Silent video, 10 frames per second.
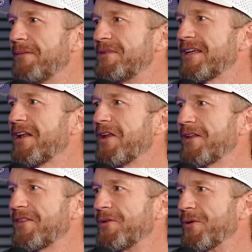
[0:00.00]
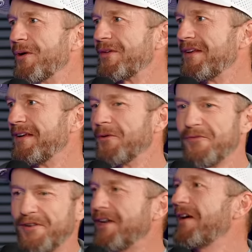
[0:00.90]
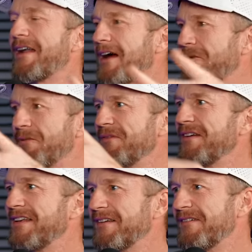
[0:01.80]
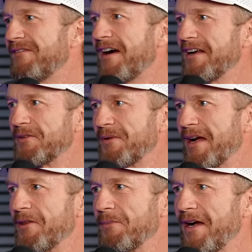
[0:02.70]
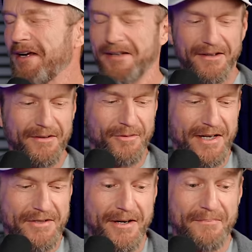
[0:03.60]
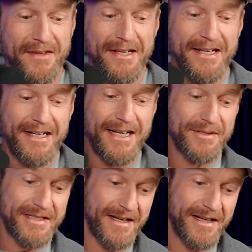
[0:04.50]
I'm just going to lock the doors and he'll figure out how to, to find his way out the back of the restaurant. It was